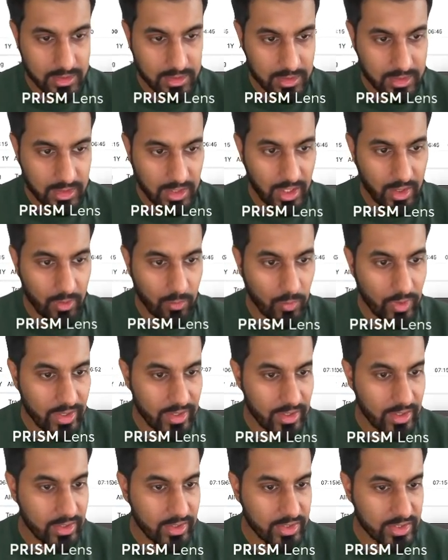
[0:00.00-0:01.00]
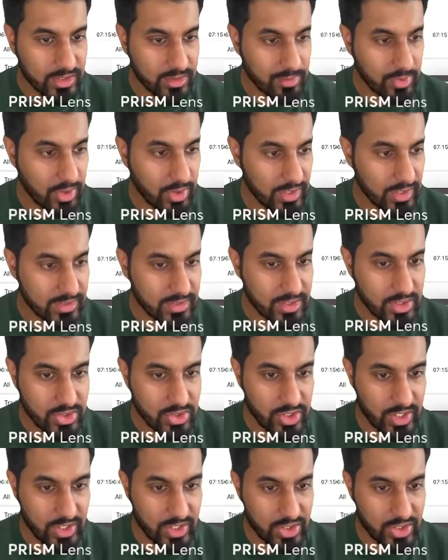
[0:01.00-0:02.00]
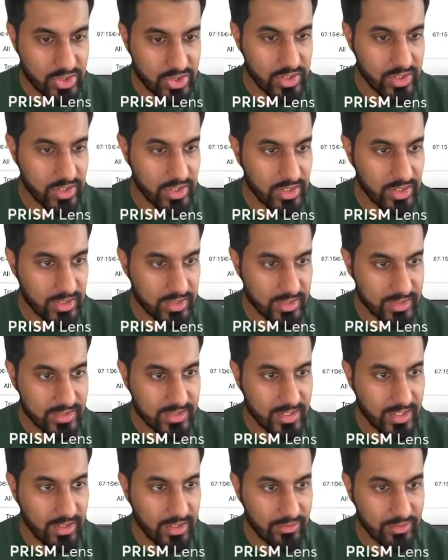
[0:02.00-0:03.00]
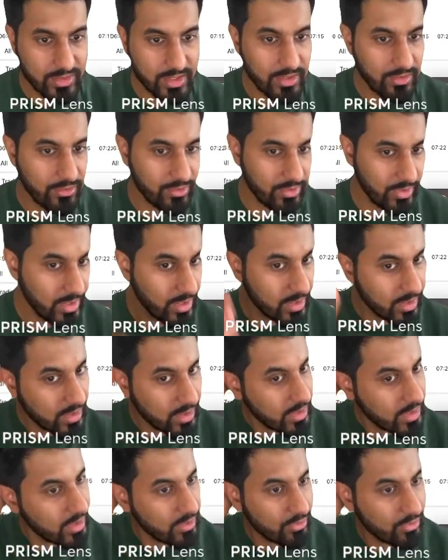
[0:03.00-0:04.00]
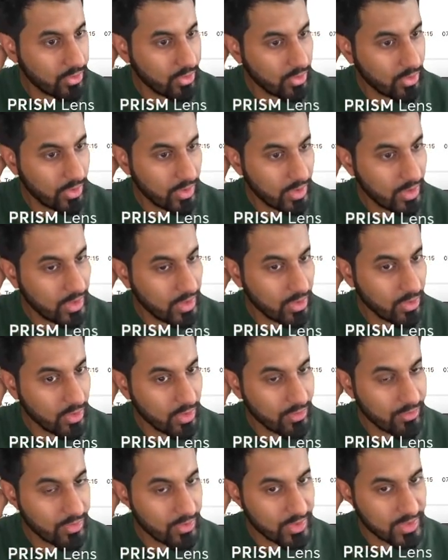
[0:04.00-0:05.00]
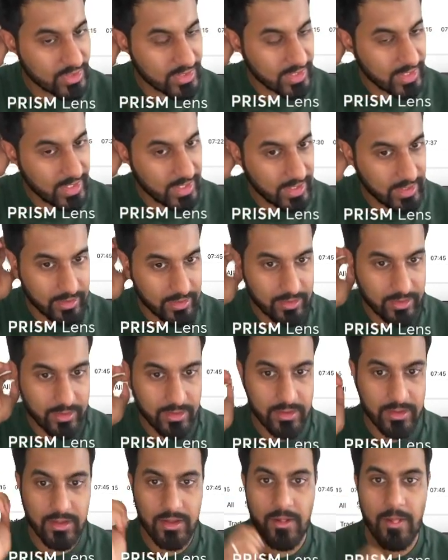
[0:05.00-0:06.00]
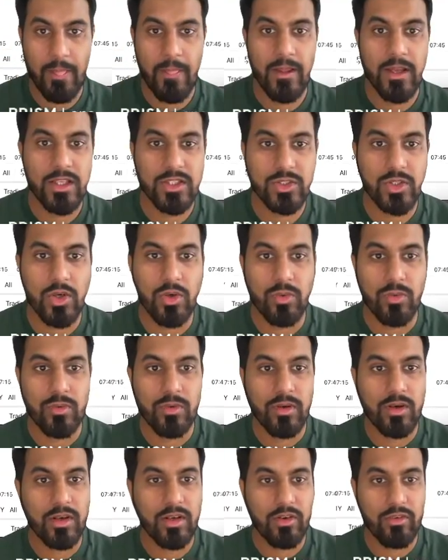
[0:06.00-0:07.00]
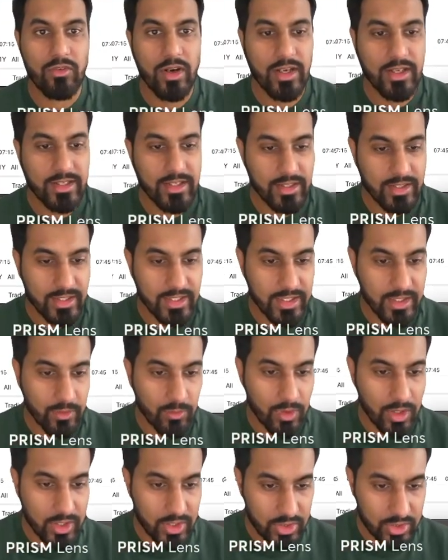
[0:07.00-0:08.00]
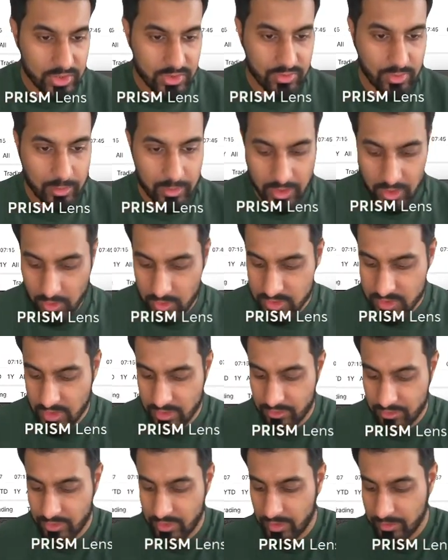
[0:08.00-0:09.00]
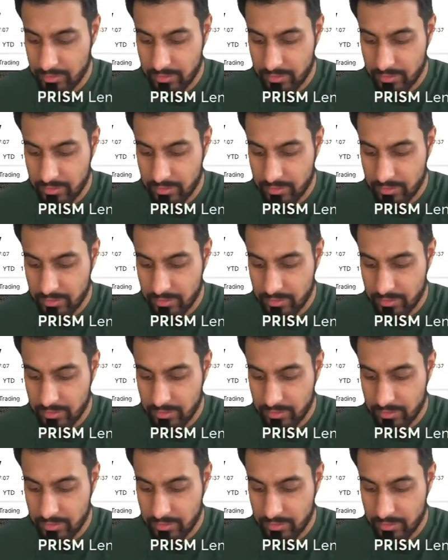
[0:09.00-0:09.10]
And when does price change in the state of delivery in order for us to get in? So I'm going to write down here what I use for my lower time frame.